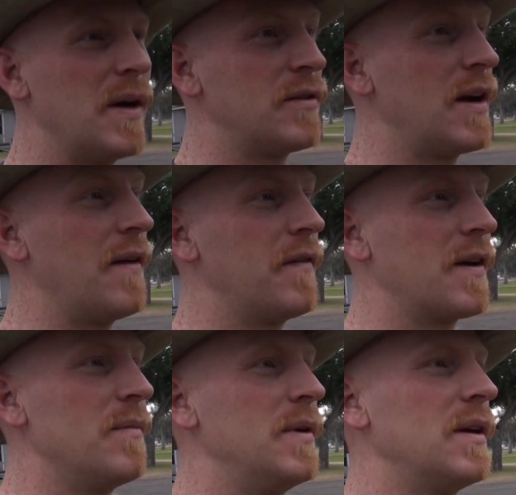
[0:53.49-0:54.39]
by traffic,
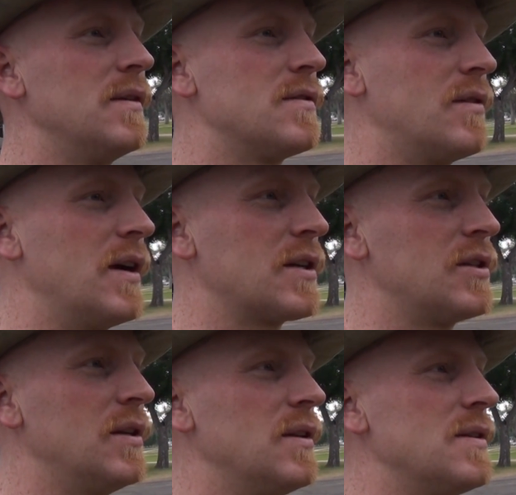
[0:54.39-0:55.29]
I mean
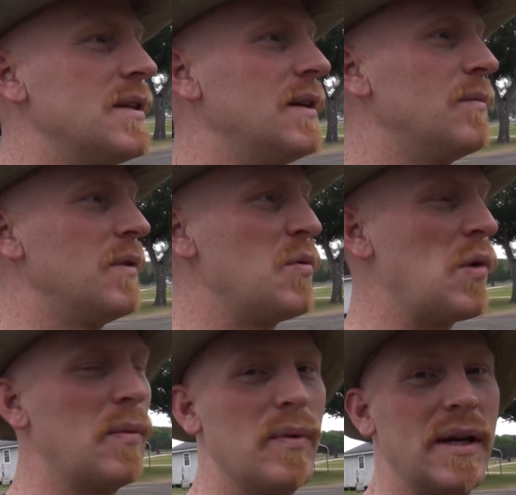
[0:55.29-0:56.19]
construction and sitting in
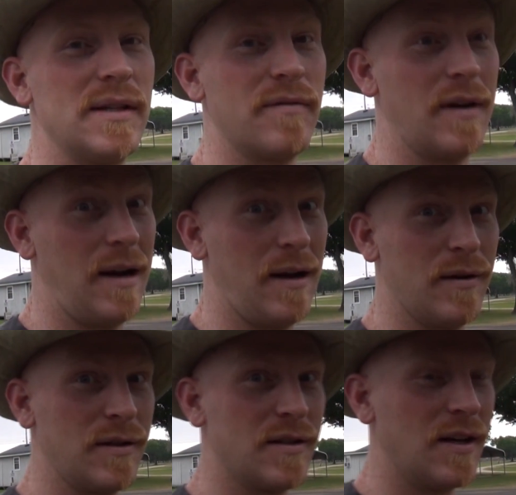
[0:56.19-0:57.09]
one place for
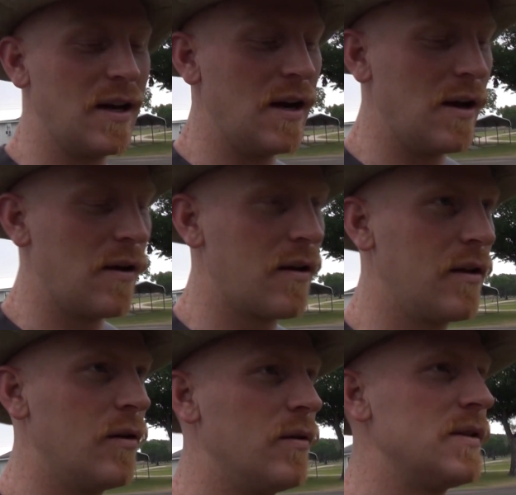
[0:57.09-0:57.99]
hours you
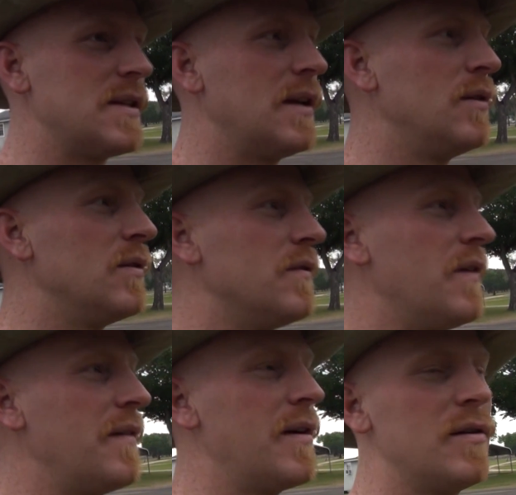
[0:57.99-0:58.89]
know, instead of doing the
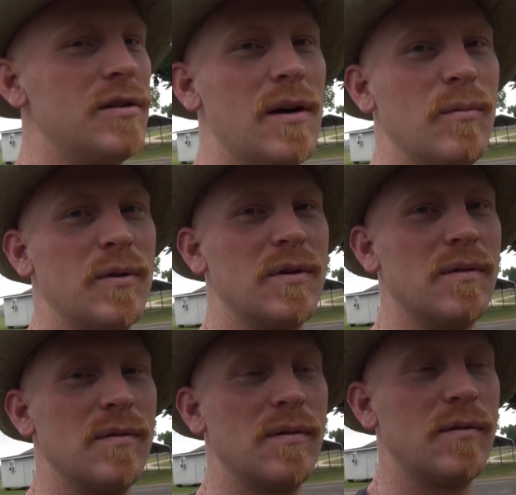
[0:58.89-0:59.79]
five-hour job we're
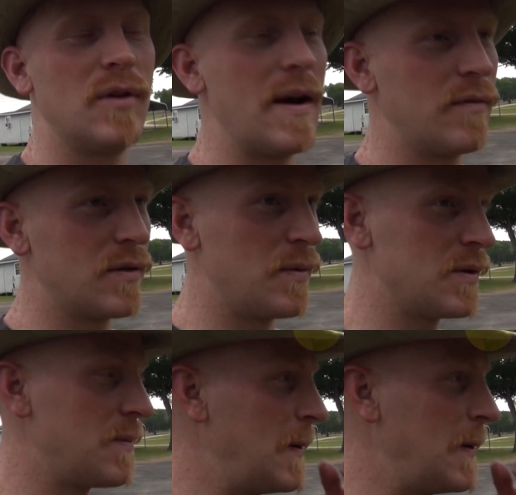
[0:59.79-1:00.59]
drive we're supposed